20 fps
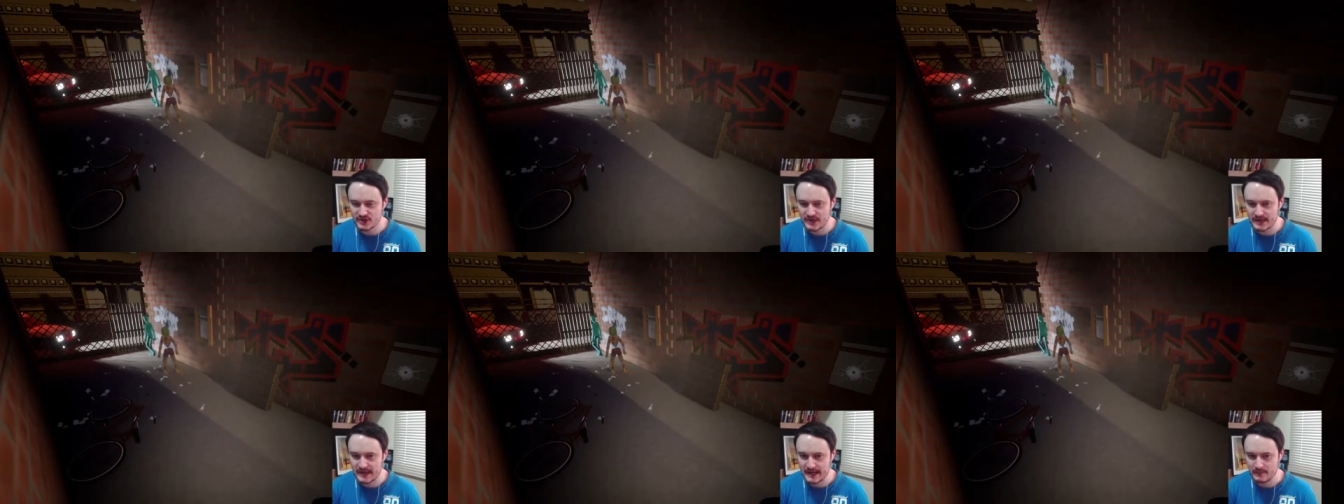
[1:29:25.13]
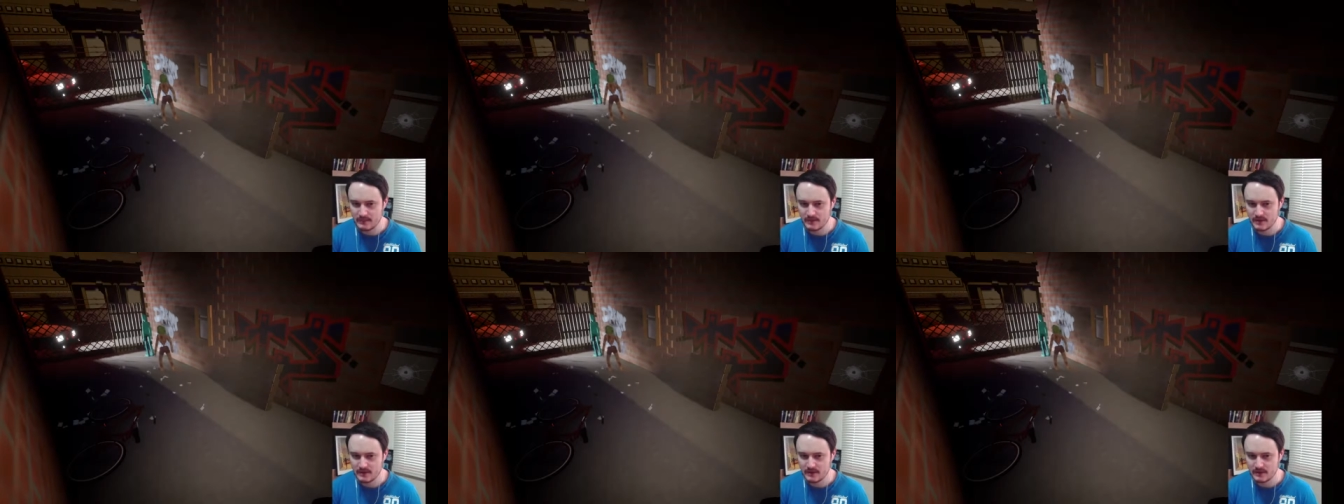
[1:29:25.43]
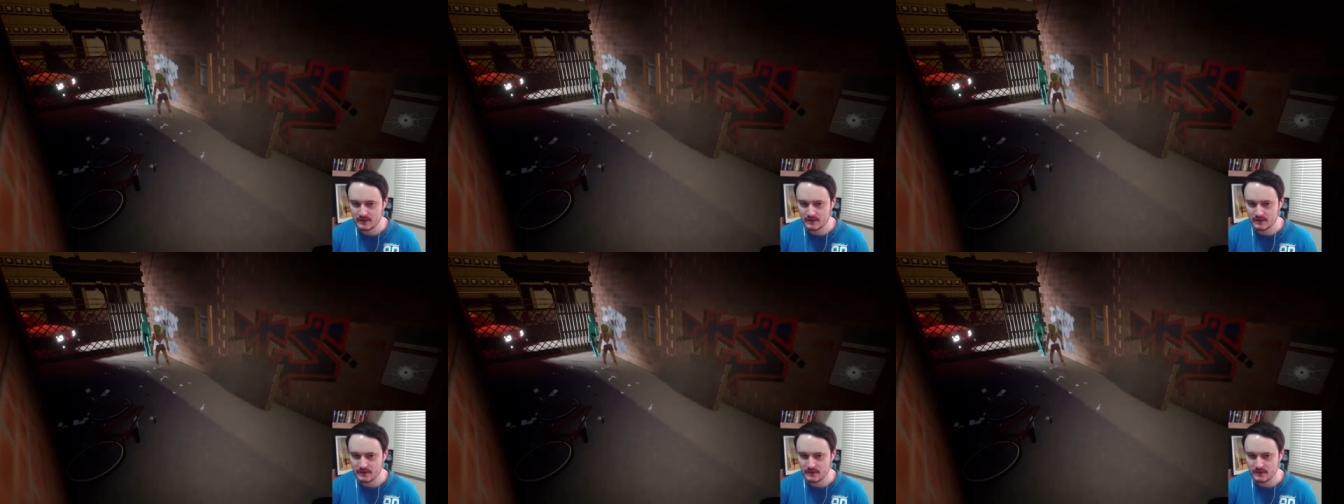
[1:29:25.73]
camera?
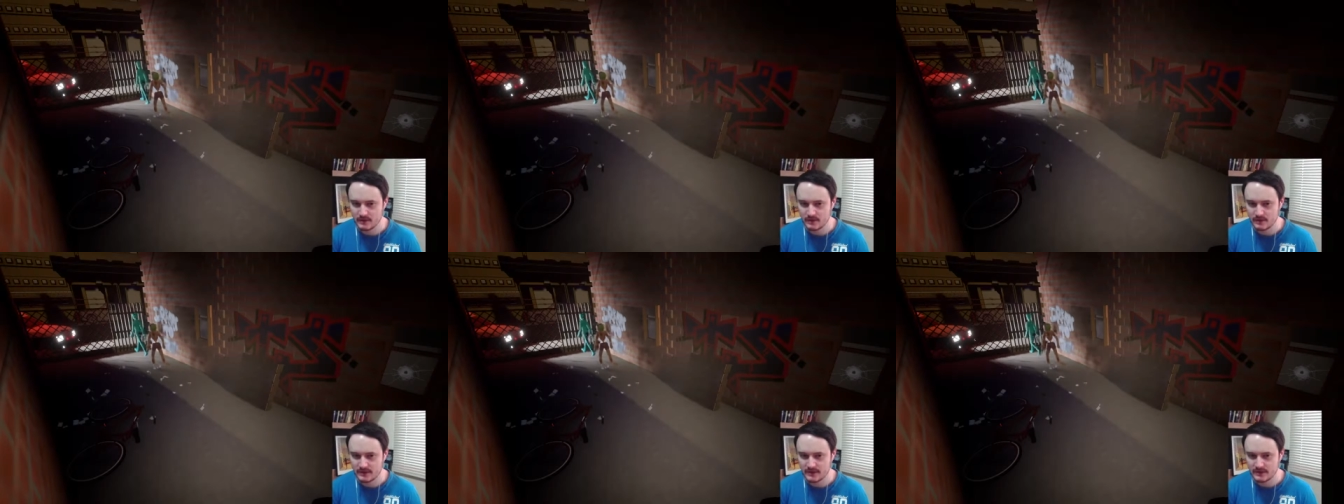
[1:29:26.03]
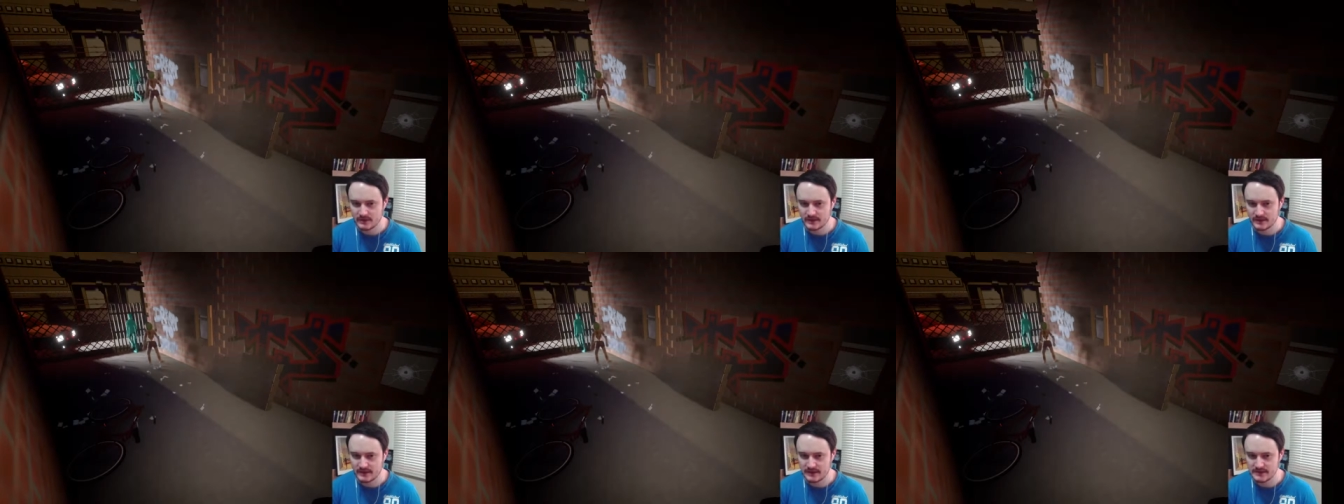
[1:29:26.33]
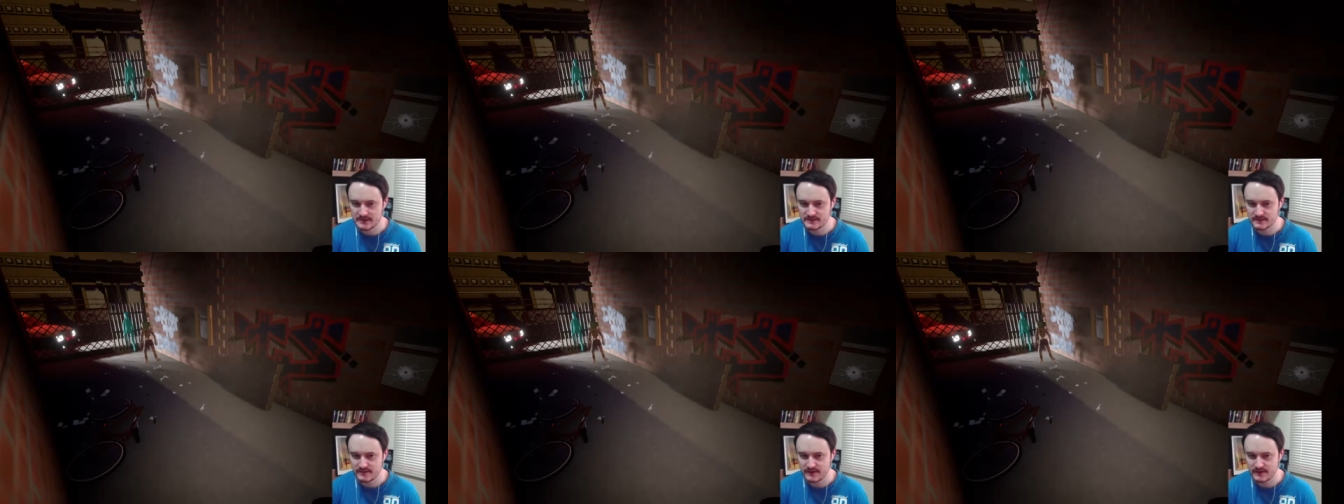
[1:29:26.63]
Or do you think
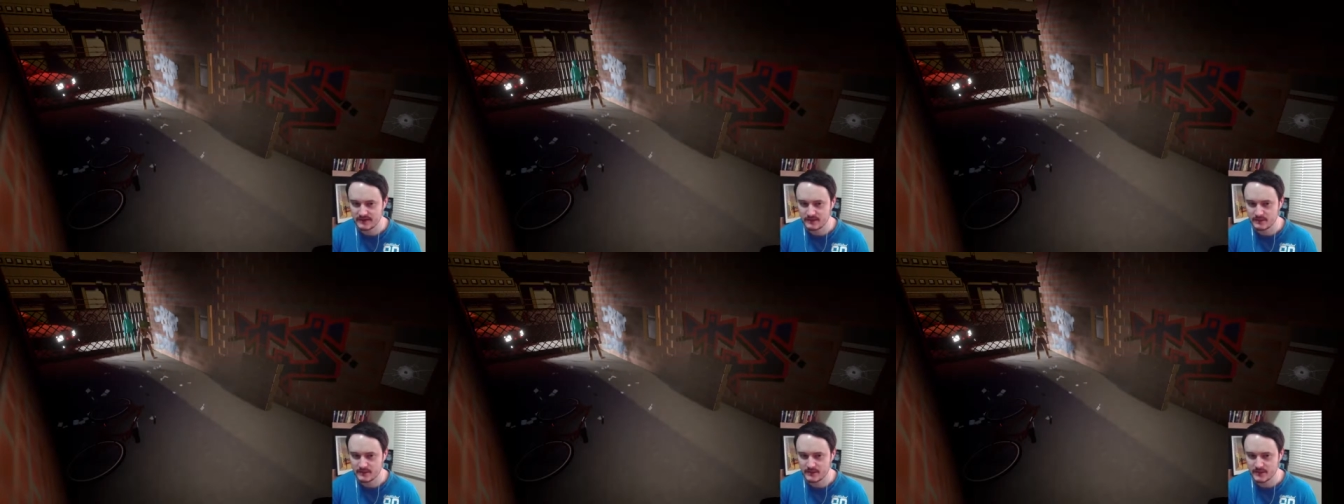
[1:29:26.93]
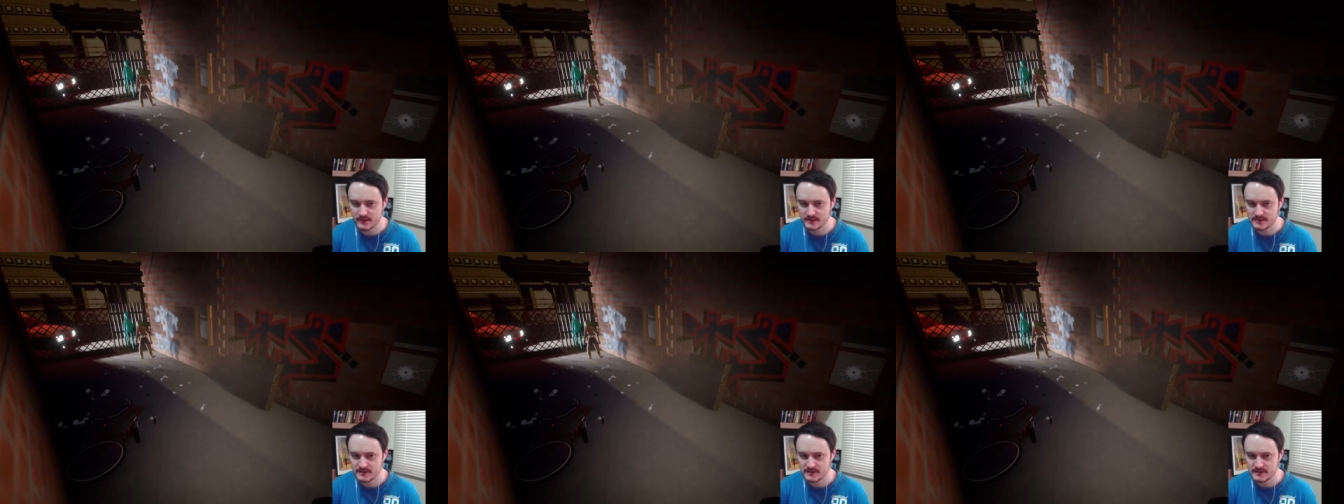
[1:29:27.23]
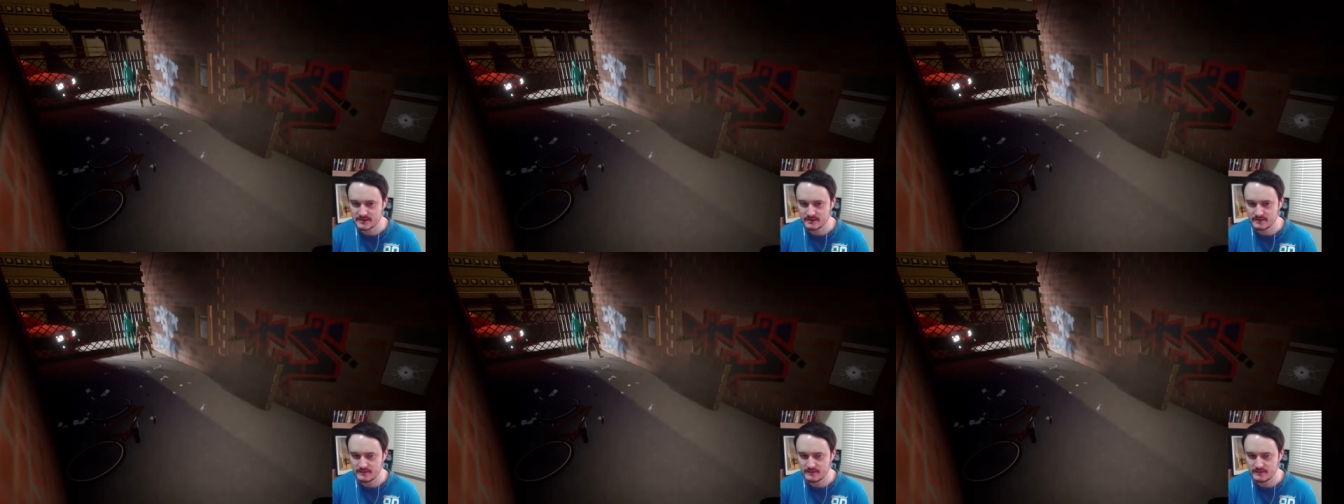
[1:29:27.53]
it's fine the way it is?